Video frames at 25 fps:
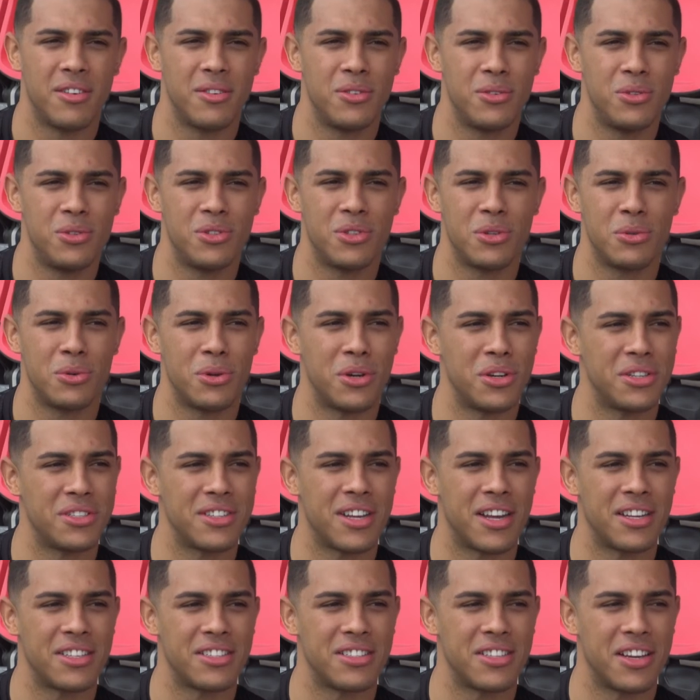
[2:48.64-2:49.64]
Who's the worst
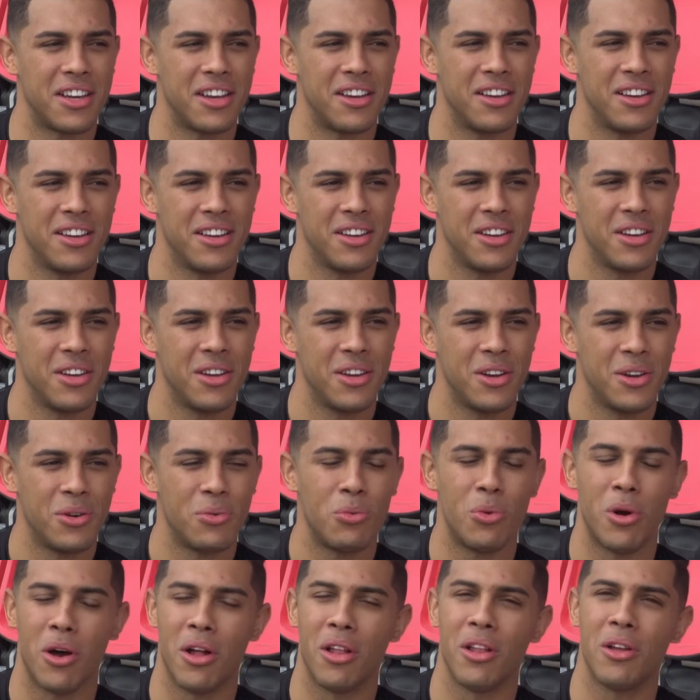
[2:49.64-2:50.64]
dancer?
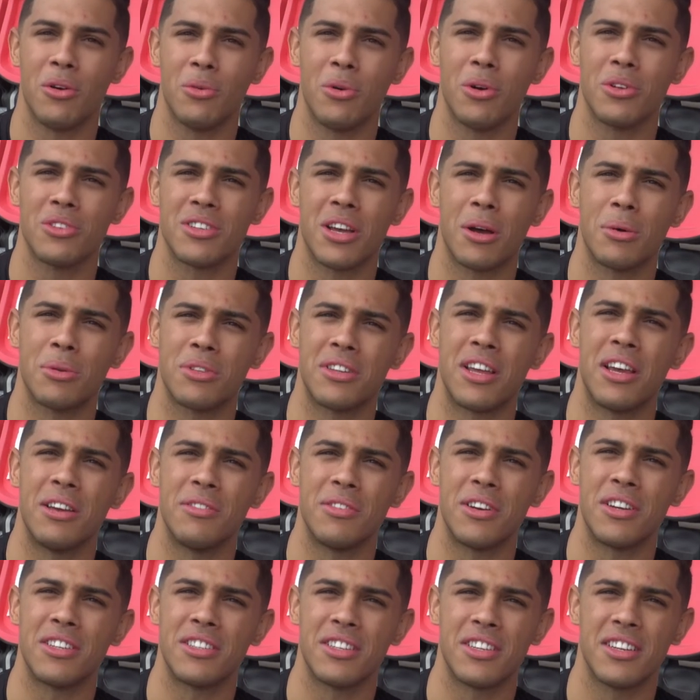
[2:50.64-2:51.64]
Will, not Howard
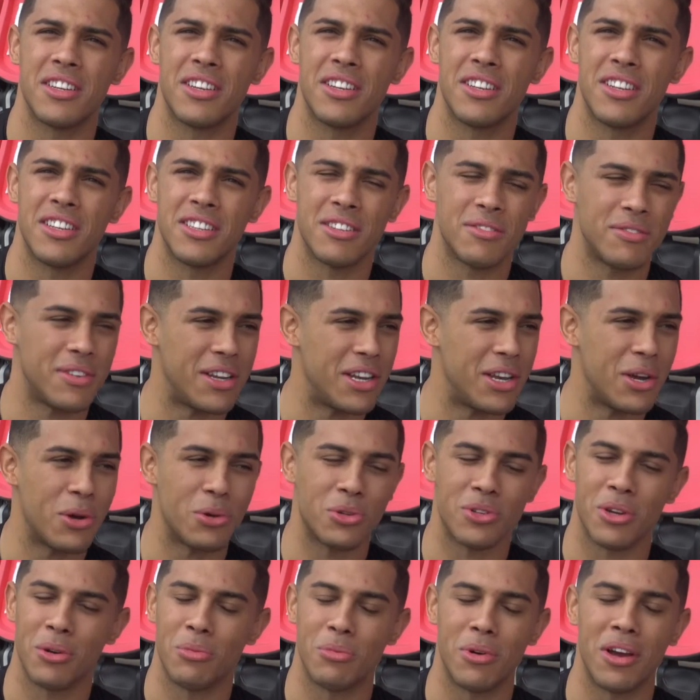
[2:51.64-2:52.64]
Davis. There's a video
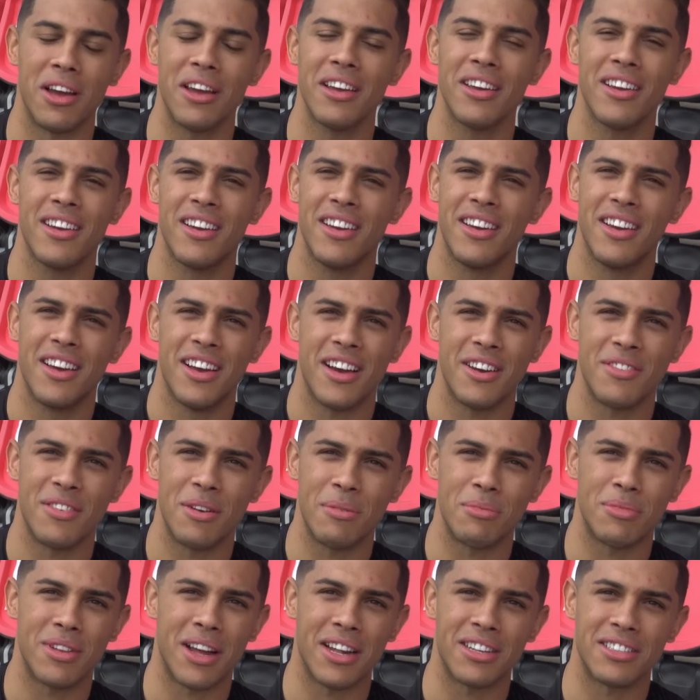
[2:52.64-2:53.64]
somewhere of
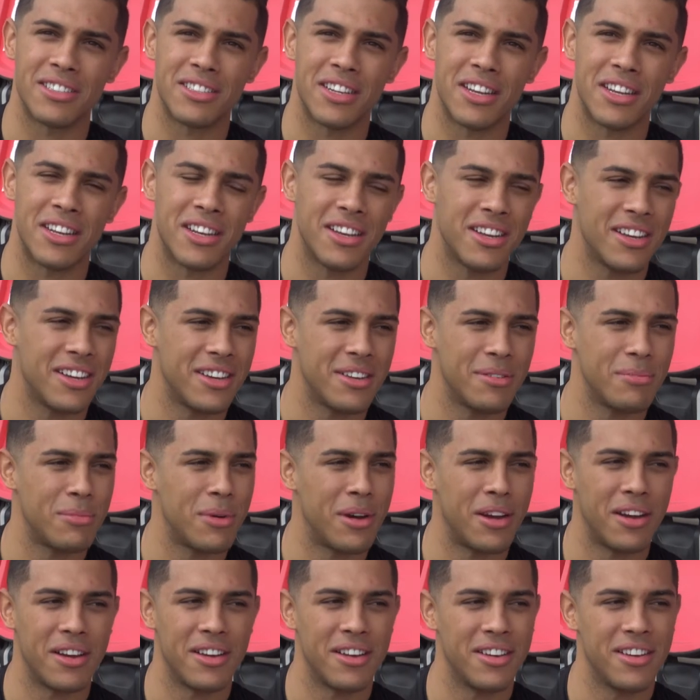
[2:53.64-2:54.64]
him dancing,
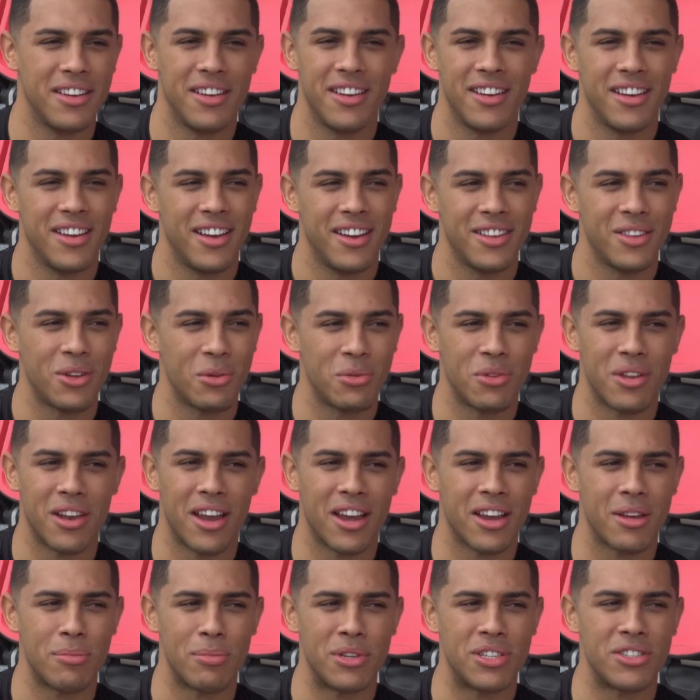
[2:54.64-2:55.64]
but I don't think
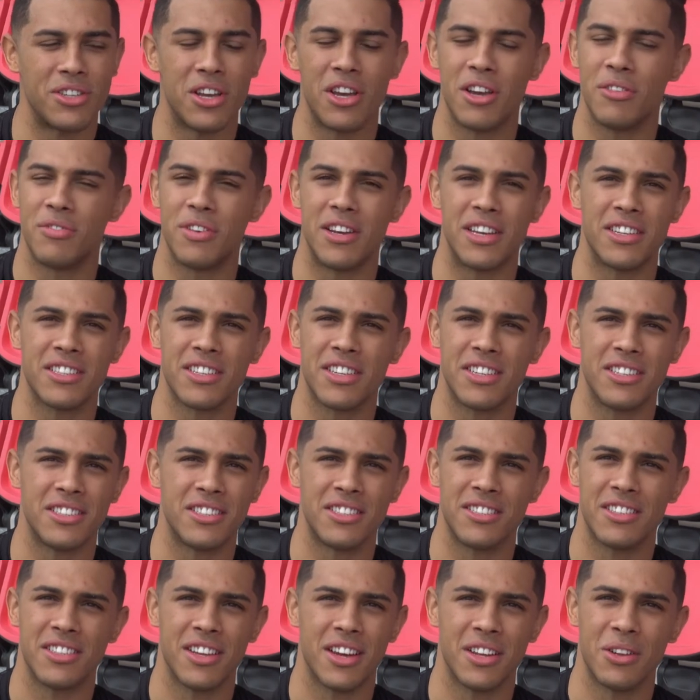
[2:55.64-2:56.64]
that could be surfaced
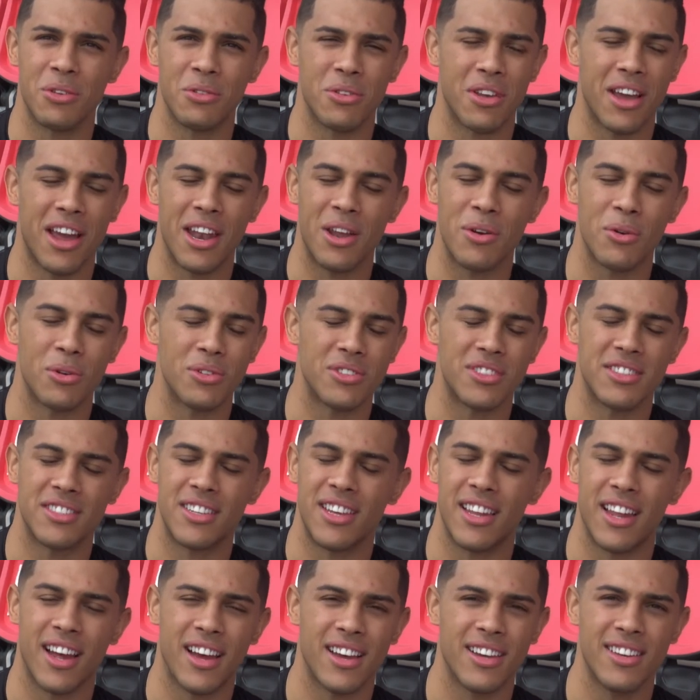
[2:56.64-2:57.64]
because I don't think anyone wants to
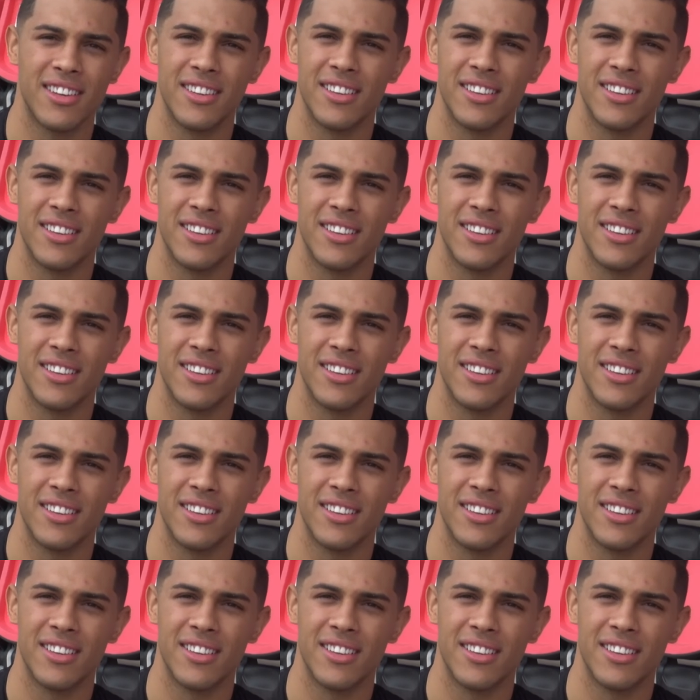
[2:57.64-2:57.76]
see that.